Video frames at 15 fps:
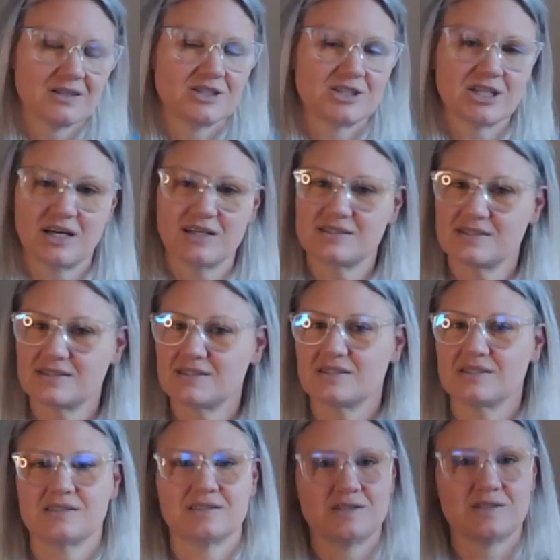
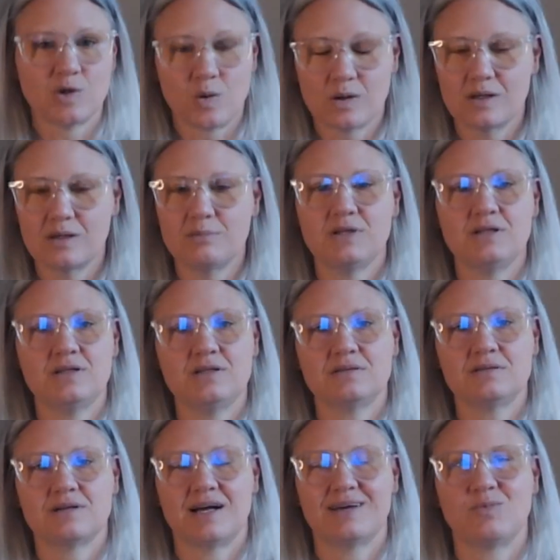just
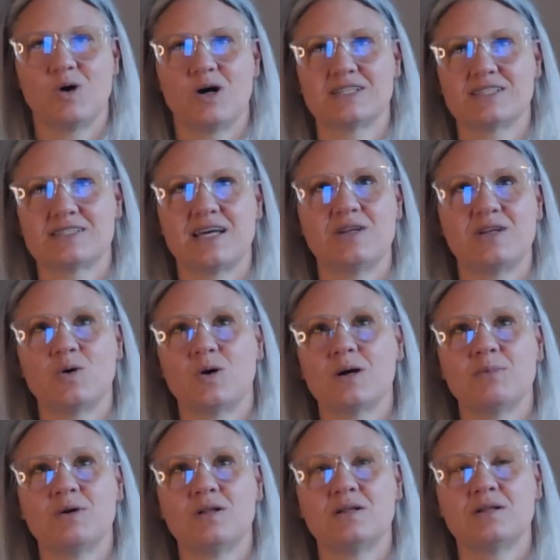normal, I want to say
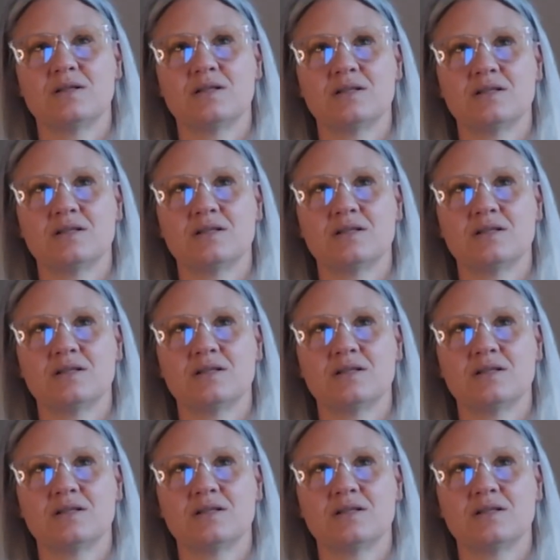normal.